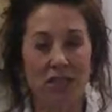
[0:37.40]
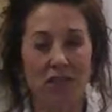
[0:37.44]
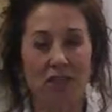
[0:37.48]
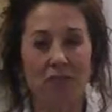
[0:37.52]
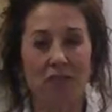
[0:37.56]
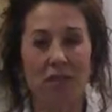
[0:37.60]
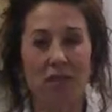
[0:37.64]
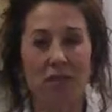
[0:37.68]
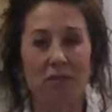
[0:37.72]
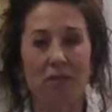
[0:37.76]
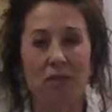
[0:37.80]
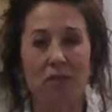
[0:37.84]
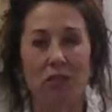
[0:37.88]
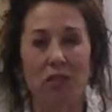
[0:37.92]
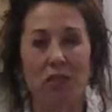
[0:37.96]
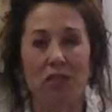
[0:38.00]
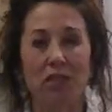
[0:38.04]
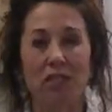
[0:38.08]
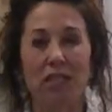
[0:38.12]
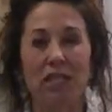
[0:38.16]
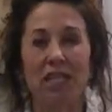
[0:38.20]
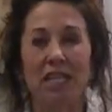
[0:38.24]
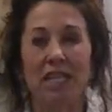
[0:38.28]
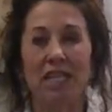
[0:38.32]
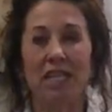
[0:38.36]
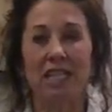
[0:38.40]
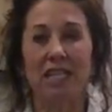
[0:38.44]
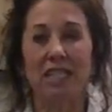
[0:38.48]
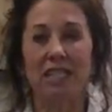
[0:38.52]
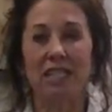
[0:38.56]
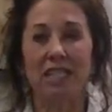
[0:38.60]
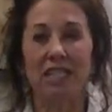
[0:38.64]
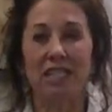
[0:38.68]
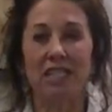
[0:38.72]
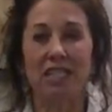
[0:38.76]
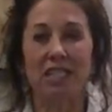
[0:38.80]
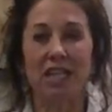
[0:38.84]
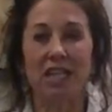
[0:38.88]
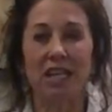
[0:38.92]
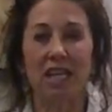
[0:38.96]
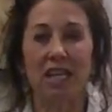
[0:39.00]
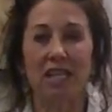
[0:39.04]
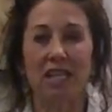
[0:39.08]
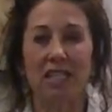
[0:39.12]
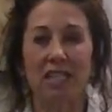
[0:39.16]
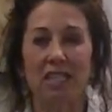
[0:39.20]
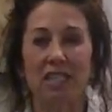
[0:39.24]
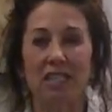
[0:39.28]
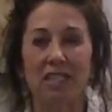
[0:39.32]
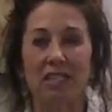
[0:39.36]
of the neighborhood, such
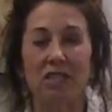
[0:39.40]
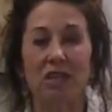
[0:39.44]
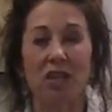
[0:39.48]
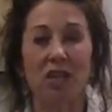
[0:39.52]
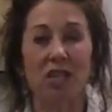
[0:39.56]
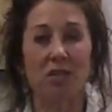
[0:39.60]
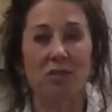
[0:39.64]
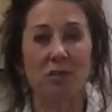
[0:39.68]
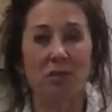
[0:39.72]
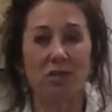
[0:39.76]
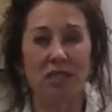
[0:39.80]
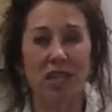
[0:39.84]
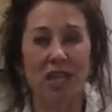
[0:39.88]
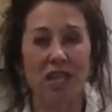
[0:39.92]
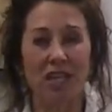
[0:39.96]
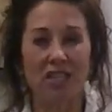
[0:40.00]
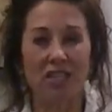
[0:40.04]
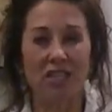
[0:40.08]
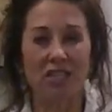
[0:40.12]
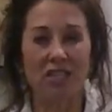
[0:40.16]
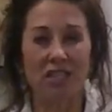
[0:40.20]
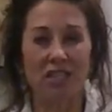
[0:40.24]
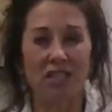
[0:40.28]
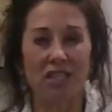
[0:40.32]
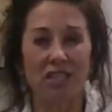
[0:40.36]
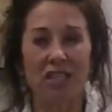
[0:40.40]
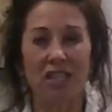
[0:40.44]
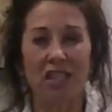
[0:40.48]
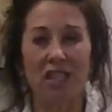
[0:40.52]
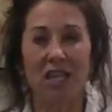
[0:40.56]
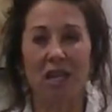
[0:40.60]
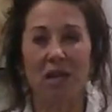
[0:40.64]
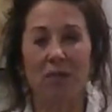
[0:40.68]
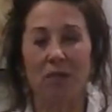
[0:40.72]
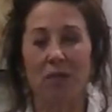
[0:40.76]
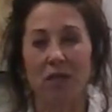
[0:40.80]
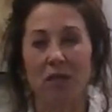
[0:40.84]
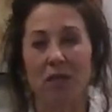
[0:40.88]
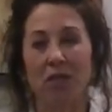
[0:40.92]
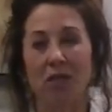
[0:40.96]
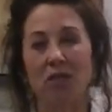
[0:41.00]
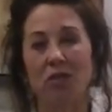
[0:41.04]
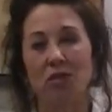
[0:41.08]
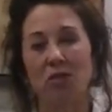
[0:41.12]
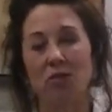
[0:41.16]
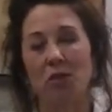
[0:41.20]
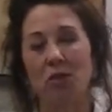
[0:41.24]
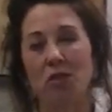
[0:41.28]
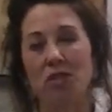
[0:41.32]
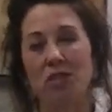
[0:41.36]
as transportation, being close
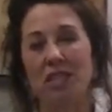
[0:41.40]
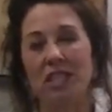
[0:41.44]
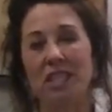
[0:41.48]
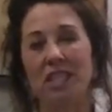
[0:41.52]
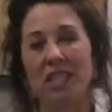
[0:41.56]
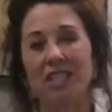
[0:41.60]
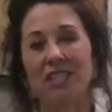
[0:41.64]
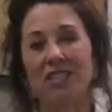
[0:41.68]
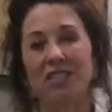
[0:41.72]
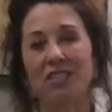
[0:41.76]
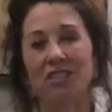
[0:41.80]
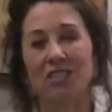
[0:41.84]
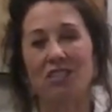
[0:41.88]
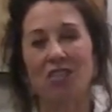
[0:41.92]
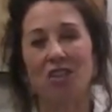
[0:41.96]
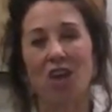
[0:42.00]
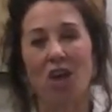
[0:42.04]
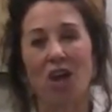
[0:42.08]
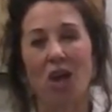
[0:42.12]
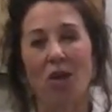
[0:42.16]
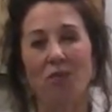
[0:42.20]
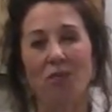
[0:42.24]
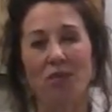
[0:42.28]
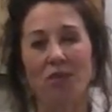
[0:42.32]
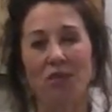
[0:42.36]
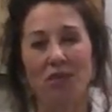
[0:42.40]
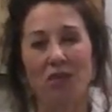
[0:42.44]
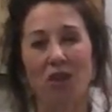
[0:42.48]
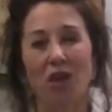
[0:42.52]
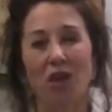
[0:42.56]
to boutiques and shops and